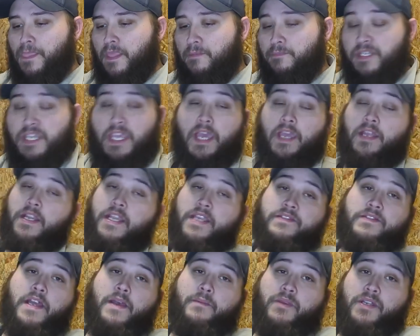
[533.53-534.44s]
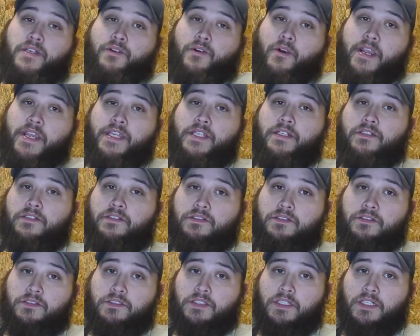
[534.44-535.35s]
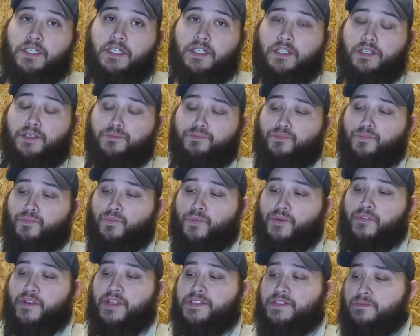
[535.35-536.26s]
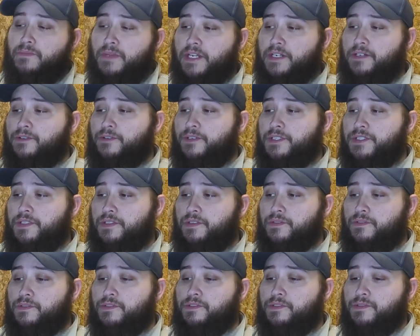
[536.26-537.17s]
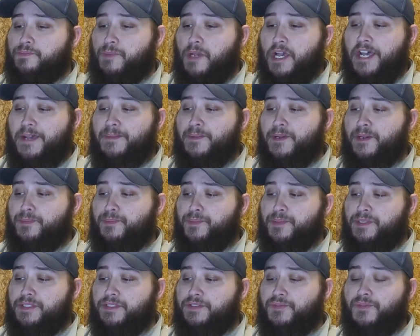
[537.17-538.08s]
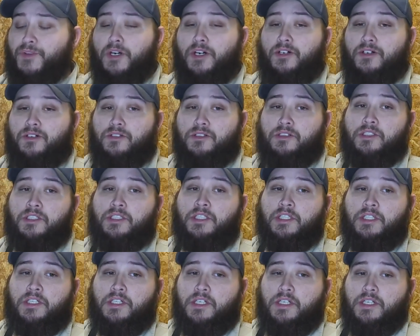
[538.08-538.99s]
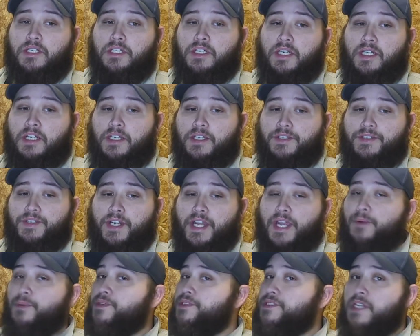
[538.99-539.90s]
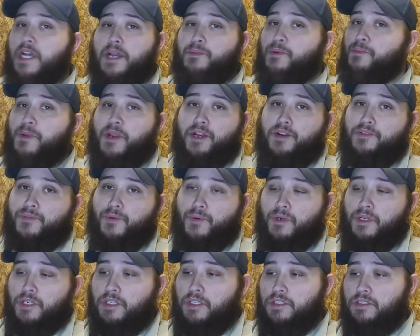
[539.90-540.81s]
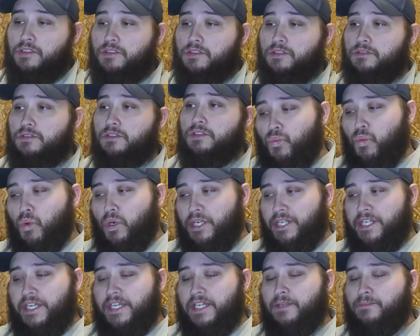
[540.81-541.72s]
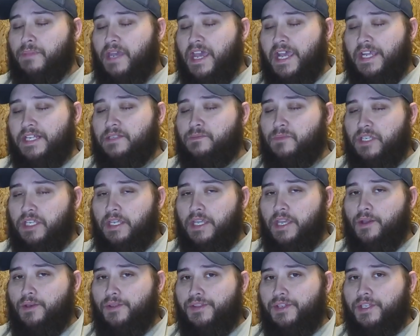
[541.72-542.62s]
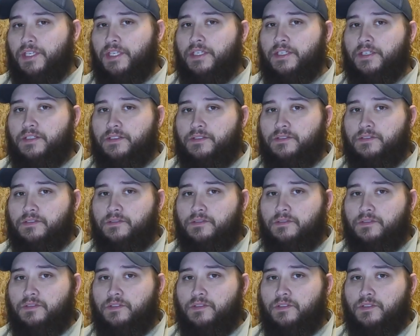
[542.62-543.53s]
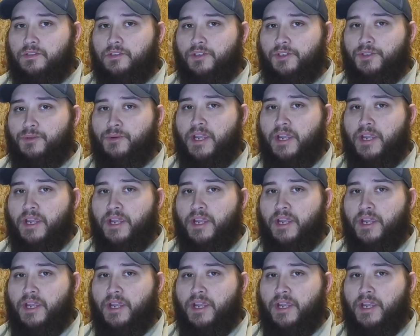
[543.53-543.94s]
Yeah, it has not been great. We've had some medical issues pop up in the fall that I was not prepared for. We're getting back to being healthy on the